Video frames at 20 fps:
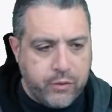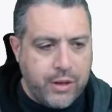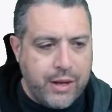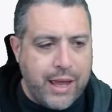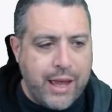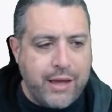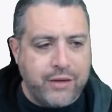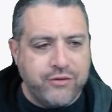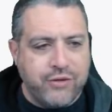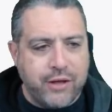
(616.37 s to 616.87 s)

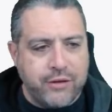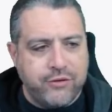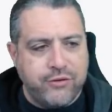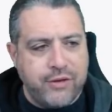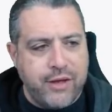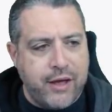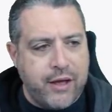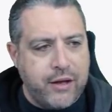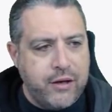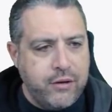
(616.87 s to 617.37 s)
as I
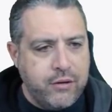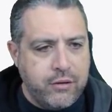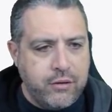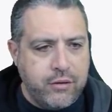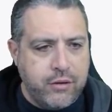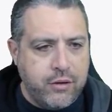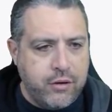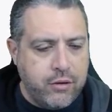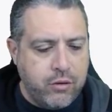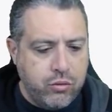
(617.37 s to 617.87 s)
said,
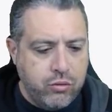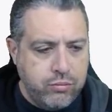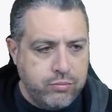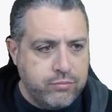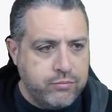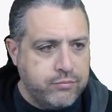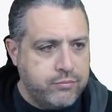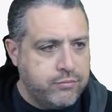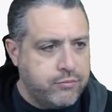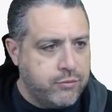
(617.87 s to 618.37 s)
oops,
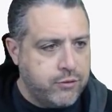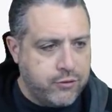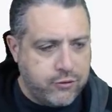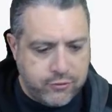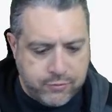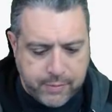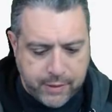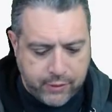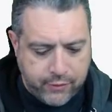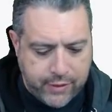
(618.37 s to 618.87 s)

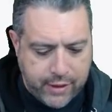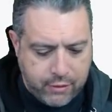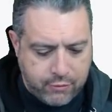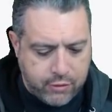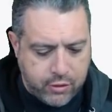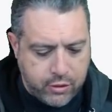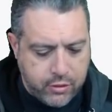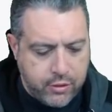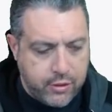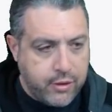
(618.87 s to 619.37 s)
spelled that
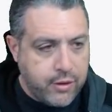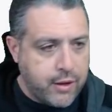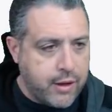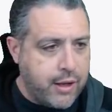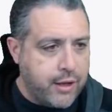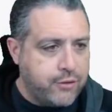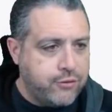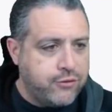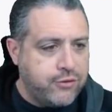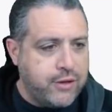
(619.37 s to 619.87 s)
wrong,
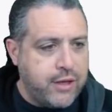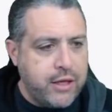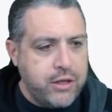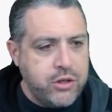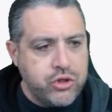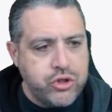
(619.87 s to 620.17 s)
S C H.